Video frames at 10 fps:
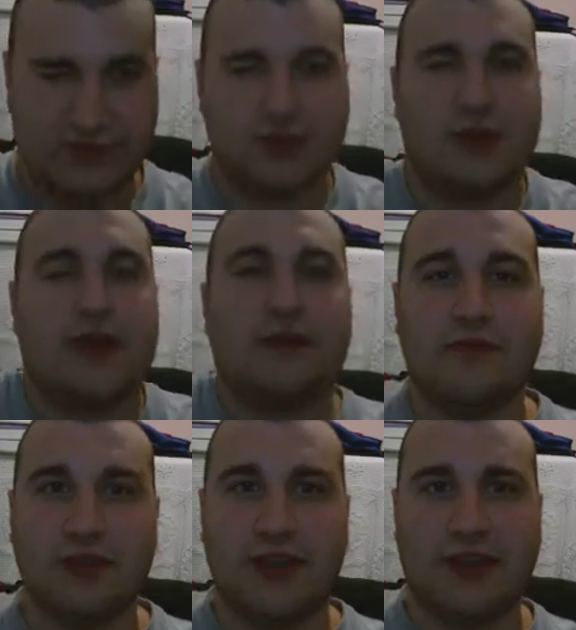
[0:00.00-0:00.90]
you know, I
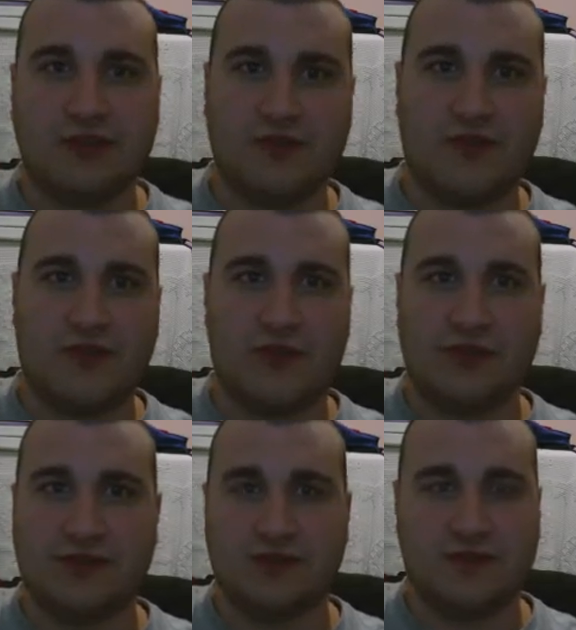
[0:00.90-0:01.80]
really like it so far.
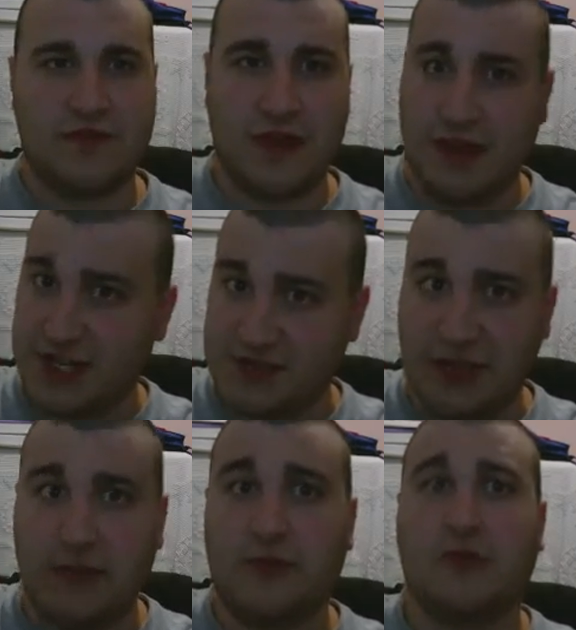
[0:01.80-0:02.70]
They're very nice
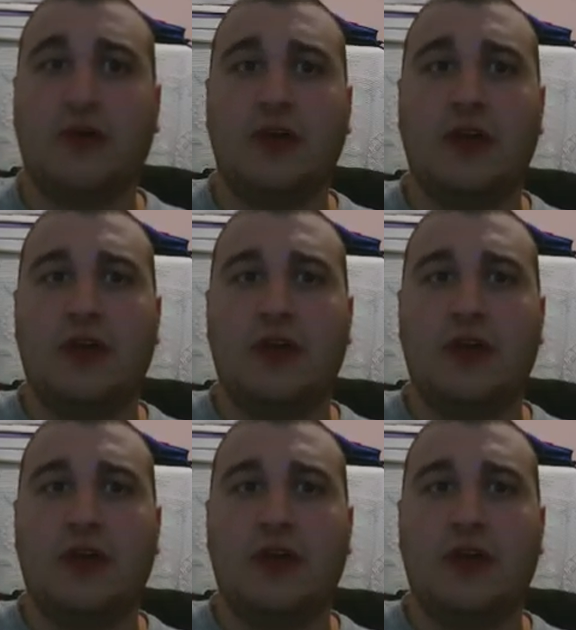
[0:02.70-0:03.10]
people.